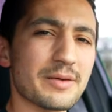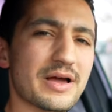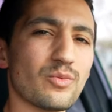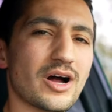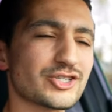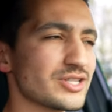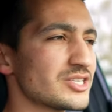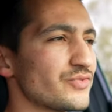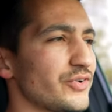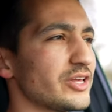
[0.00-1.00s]
that by watching
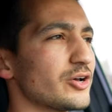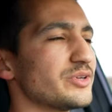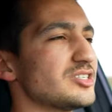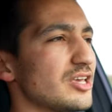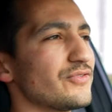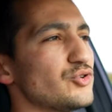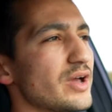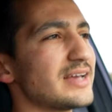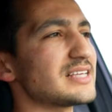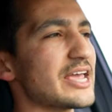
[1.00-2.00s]
this video, it's given you
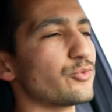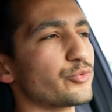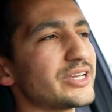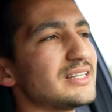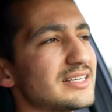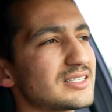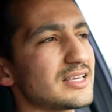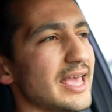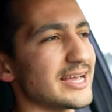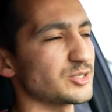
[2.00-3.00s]
guys a
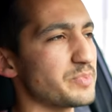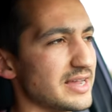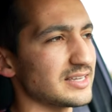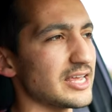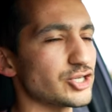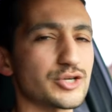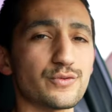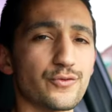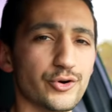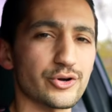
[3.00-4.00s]
realistic expectation
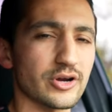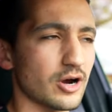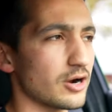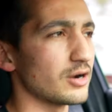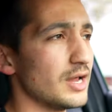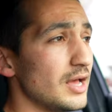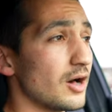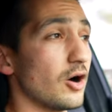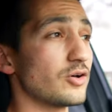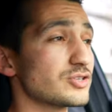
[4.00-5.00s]
for your car.
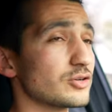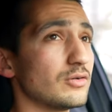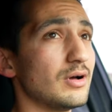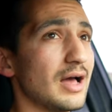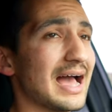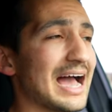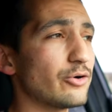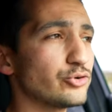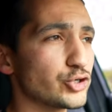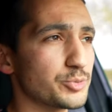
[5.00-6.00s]
Also,
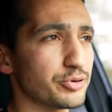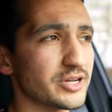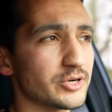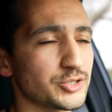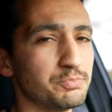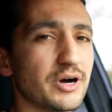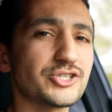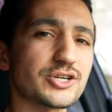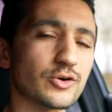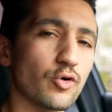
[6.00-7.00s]
how you should pretty much
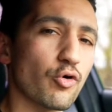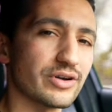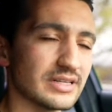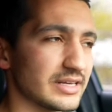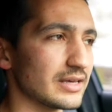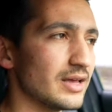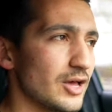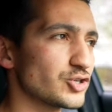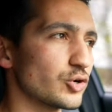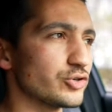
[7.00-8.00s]
budget accordingly.
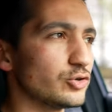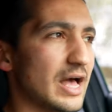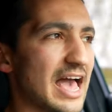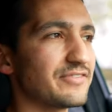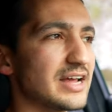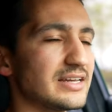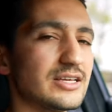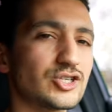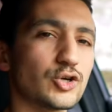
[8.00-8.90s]
So you'll have an idea as